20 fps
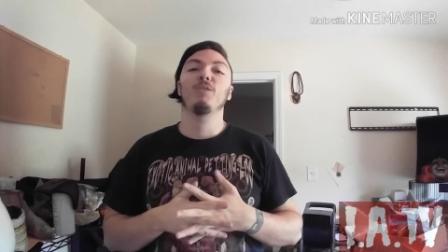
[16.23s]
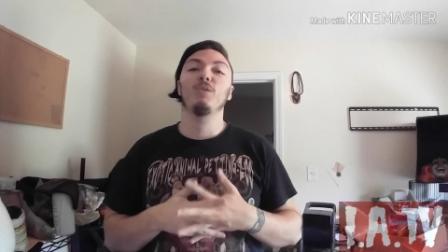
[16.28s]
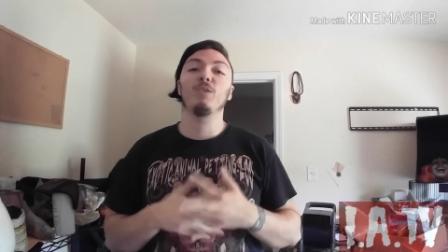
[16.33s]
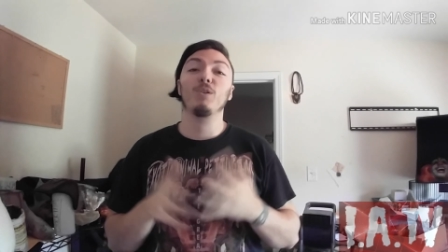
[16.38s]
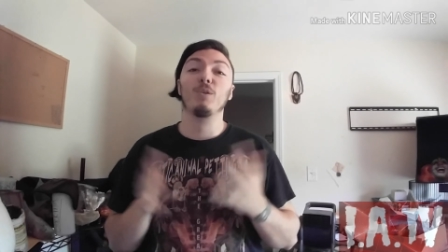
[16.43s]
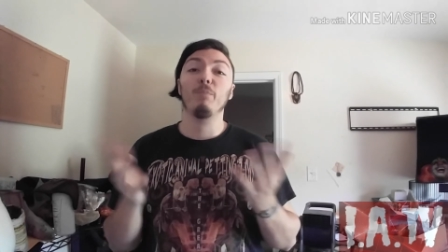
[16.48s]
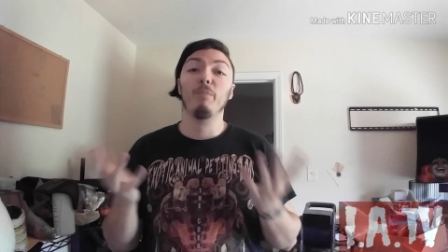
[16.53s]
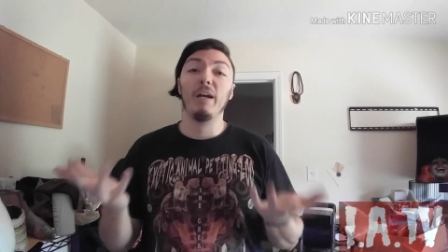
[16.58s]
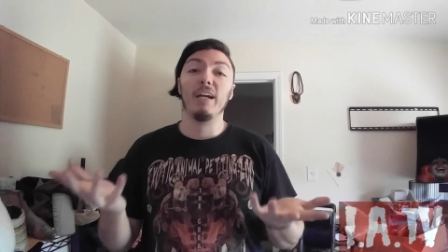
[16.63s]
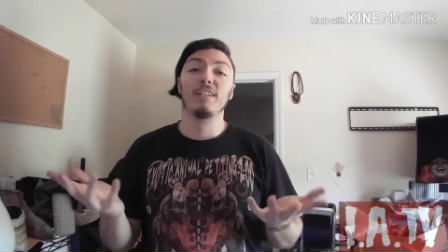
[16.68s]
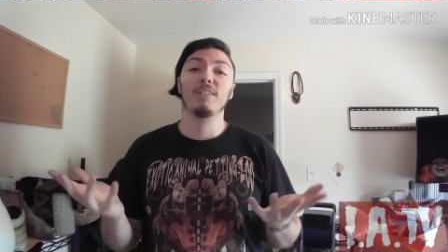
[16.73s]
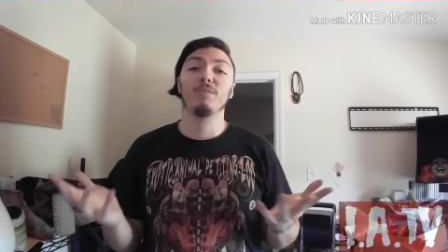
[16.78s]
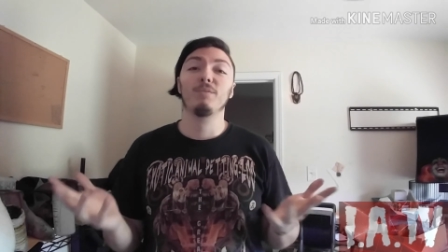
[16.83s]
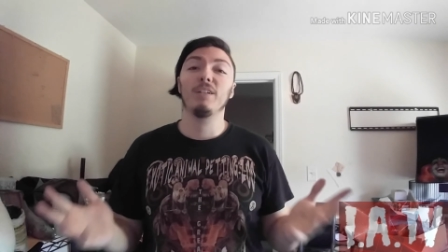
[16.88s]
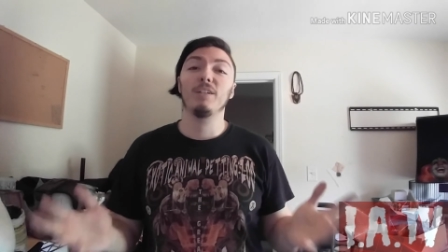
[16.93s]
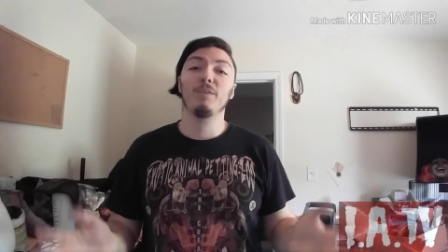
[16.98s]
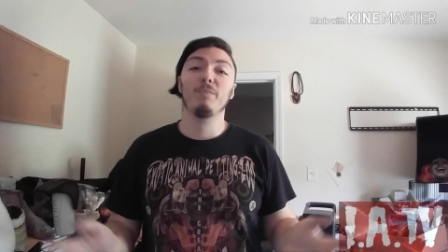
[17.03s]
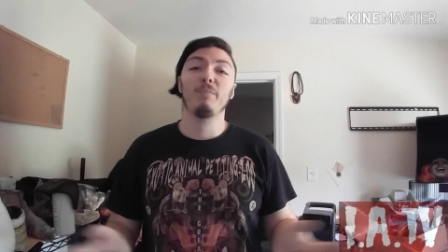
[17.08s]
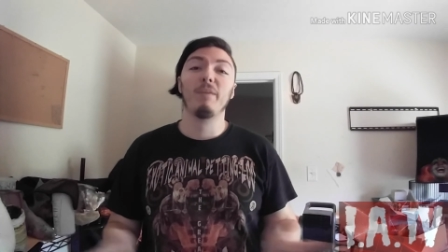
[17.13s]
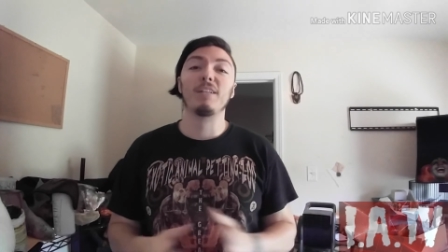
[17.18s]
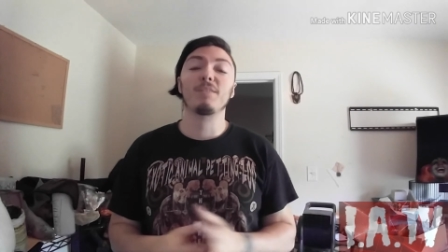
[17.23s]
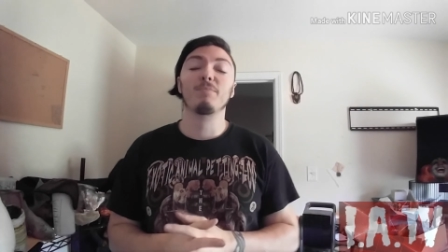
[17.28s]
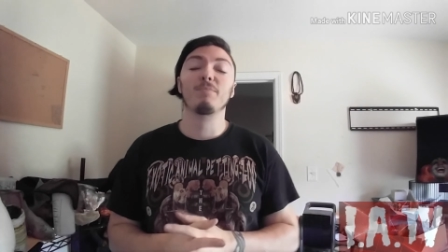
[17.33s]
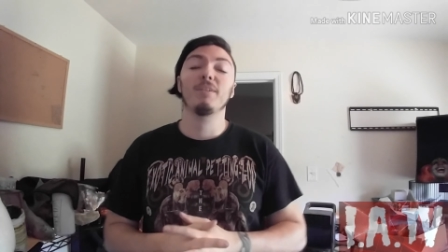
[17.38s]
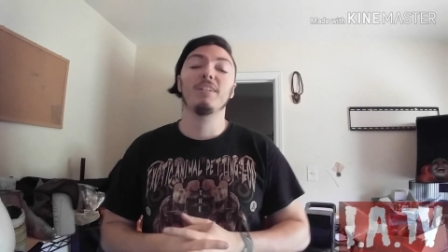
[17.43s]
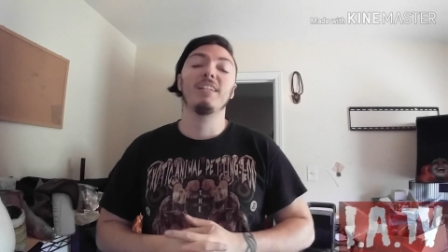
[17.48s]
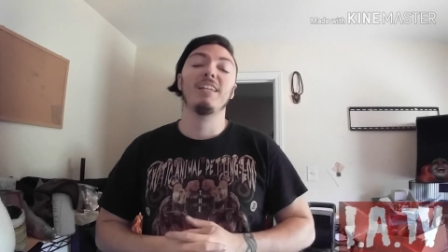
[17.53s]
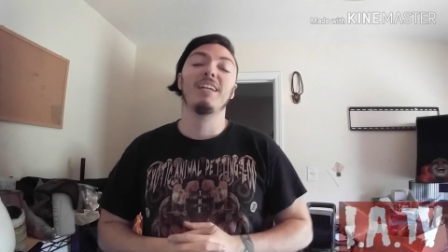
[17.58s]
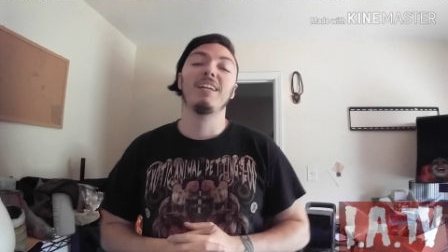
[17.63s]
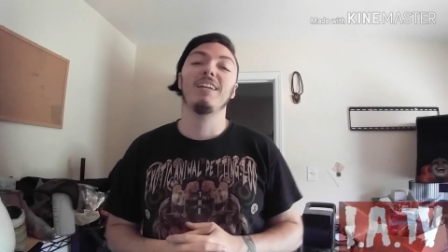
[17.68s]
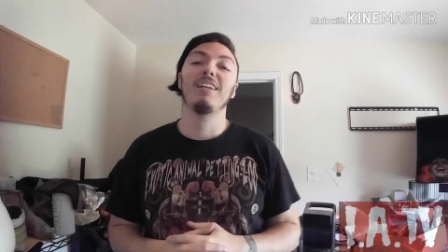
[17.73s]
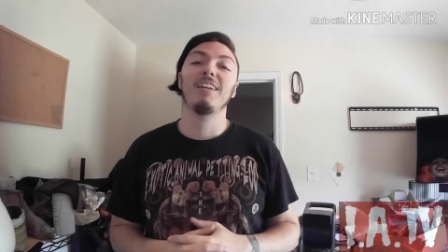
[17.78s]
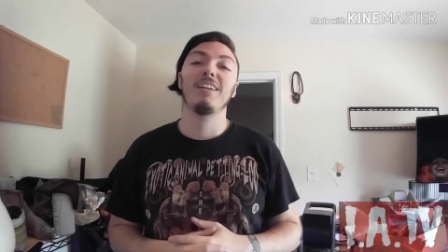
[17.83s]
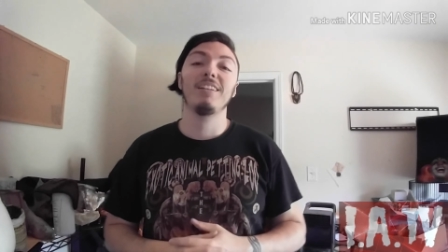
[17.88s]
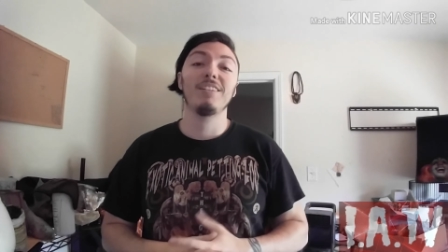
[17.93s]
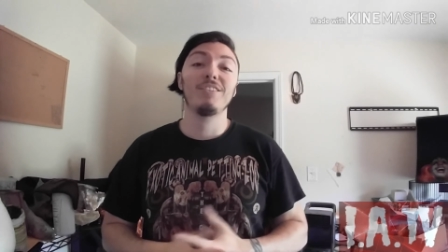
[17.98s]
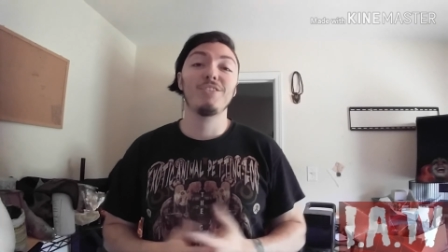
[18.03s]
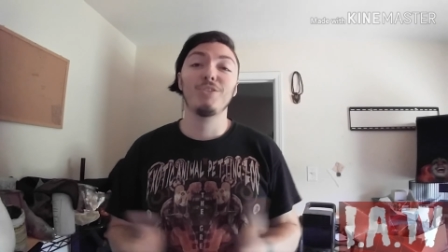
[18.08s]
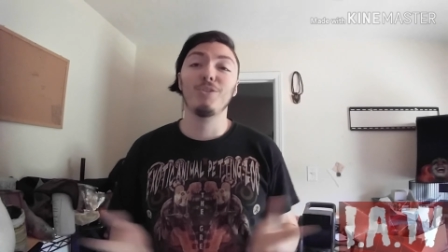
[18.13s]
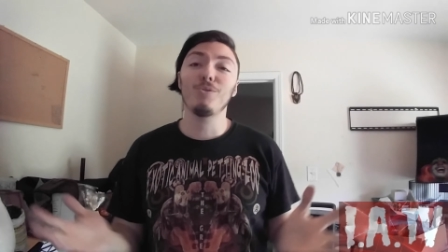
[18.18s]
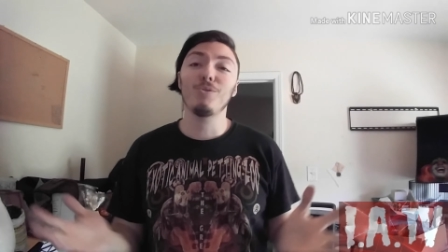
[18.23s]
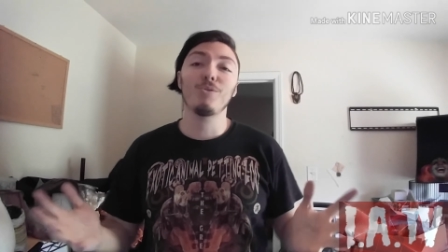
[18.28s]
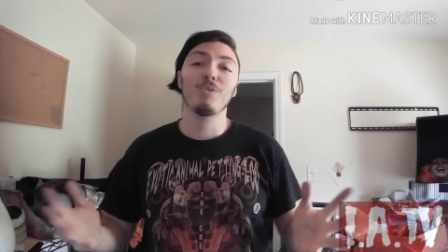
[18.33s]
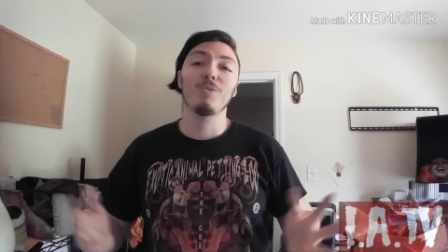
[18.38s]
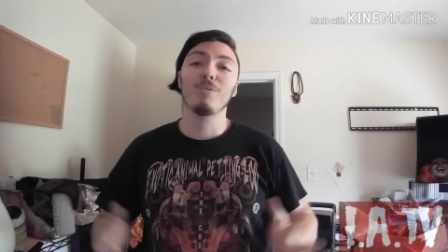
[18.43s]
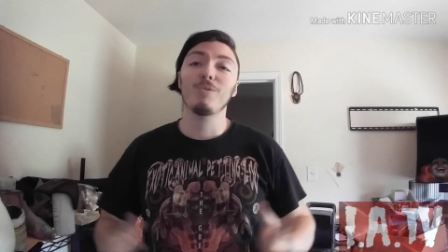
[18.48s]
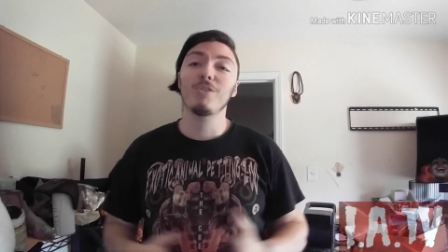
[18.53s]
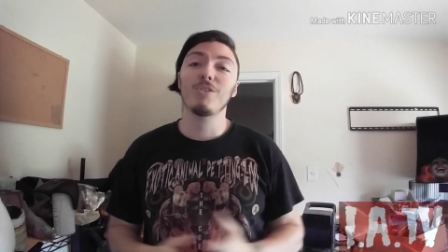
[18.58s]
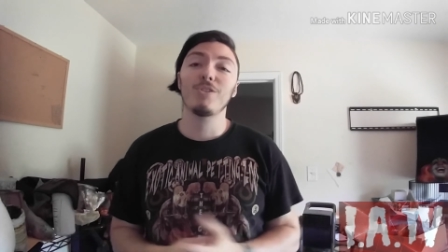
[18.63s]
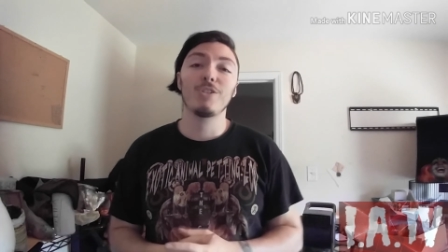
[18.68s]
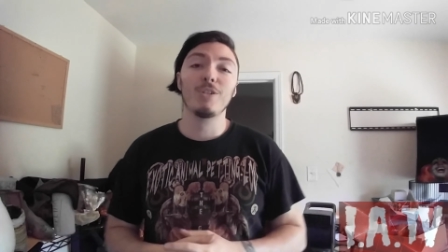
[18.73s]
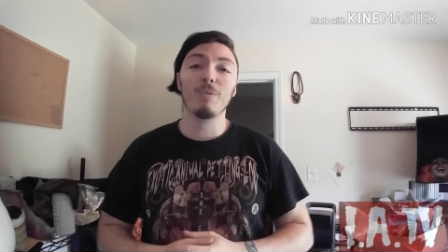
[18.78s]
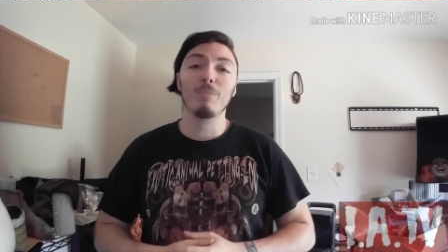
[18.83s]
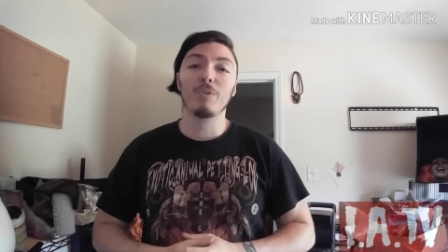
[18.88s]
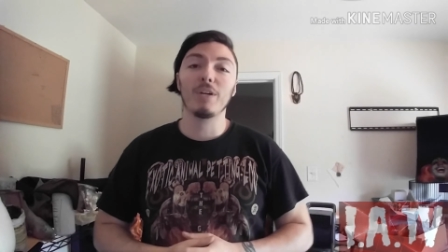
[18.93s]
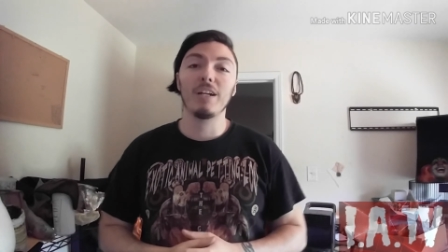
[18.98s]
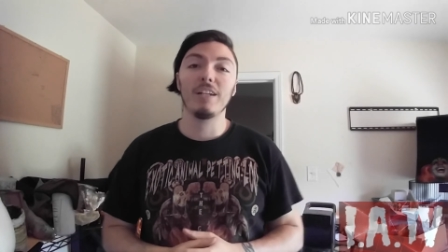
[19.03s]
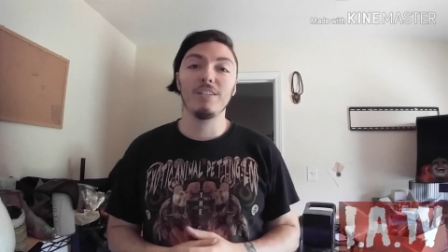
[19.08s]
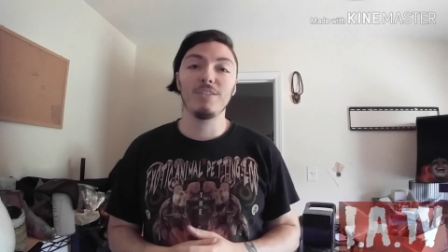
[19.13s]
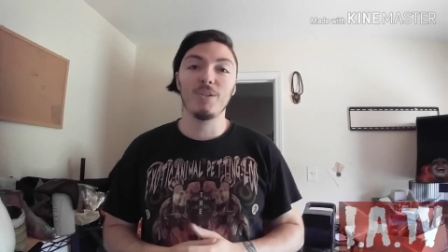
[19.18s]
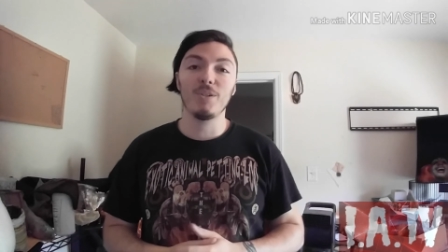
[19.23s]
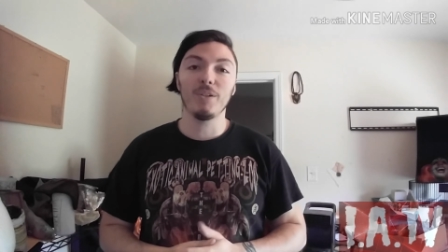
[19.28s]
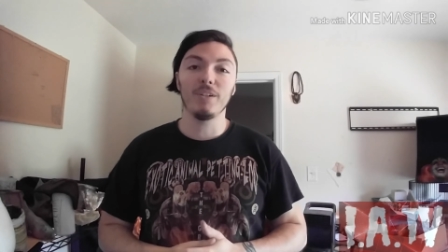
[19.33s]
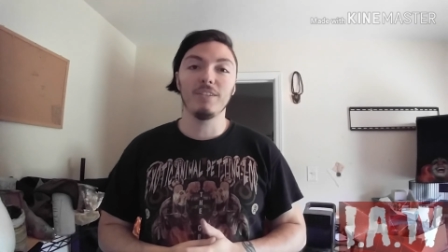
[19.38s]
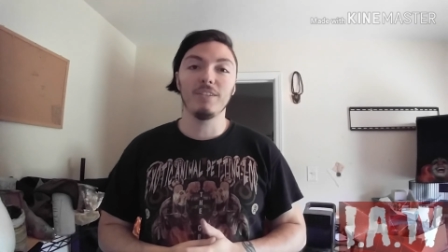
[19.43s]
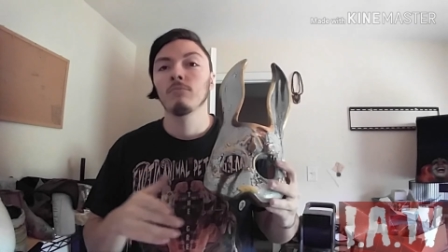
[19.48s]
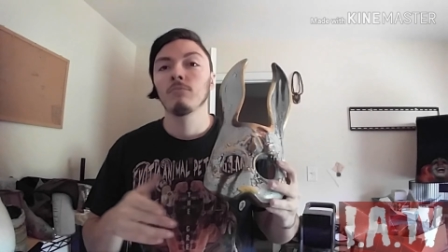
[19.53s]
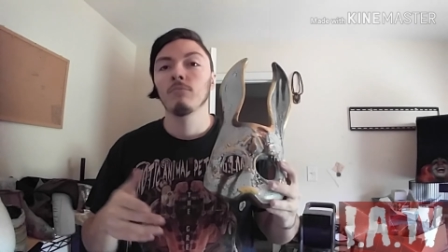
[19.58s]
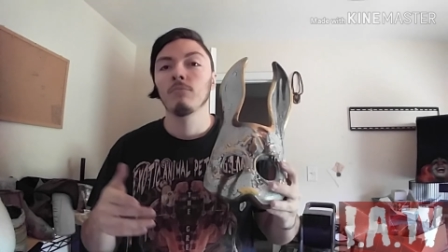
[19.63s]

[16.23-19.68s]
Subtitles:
Welcome back to Random Mask Monday, and as usual, we'll just jump right into it.